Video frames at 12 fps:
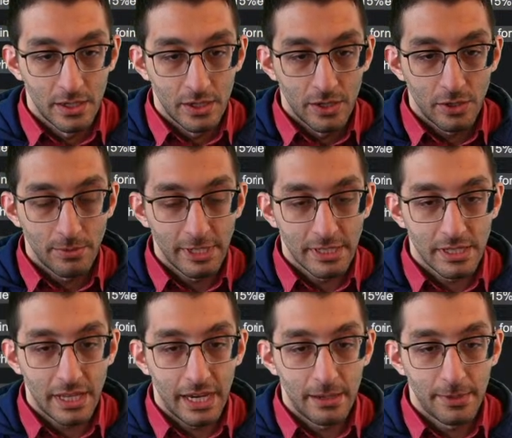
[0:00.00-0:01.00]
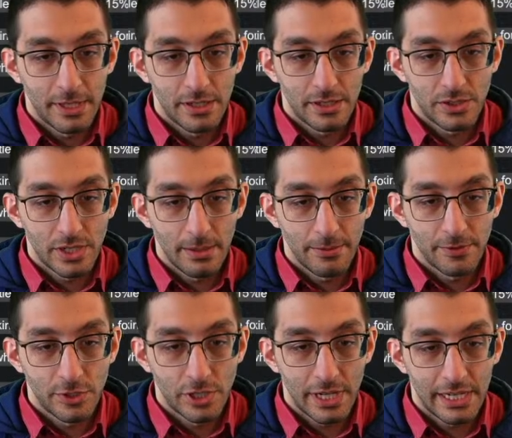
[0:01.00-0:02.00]
Could be a slime in the shape of a
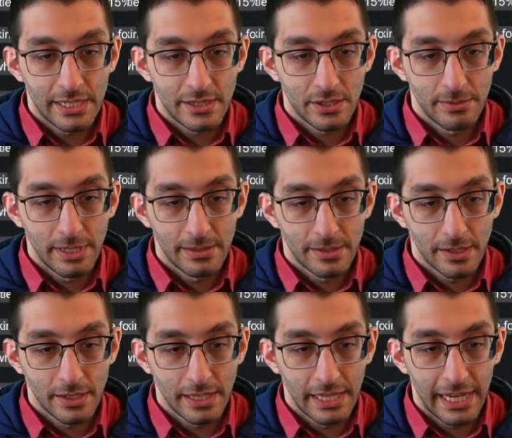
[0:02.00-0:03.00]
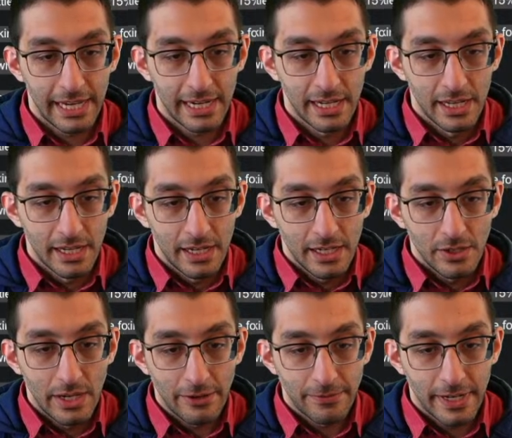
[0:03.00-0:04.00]
chest. Could be named something like that. You
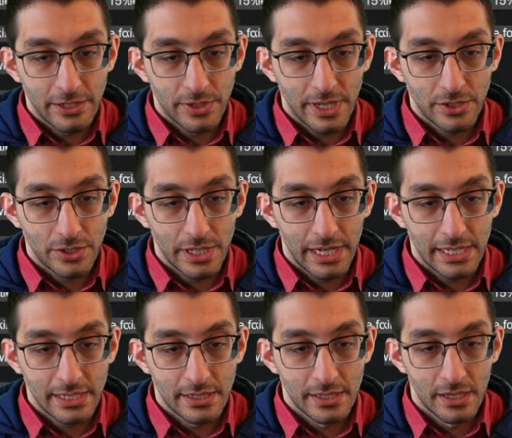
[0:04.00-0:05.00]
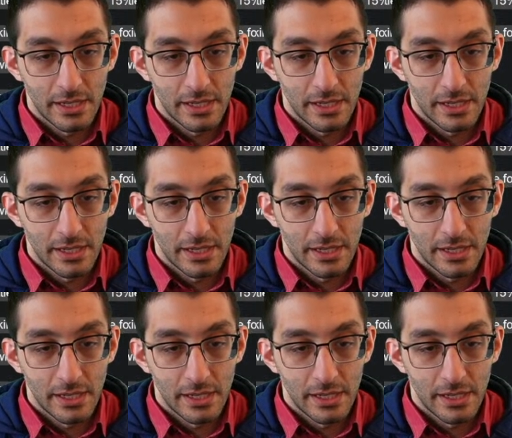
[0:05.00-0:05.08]
now find treasure chests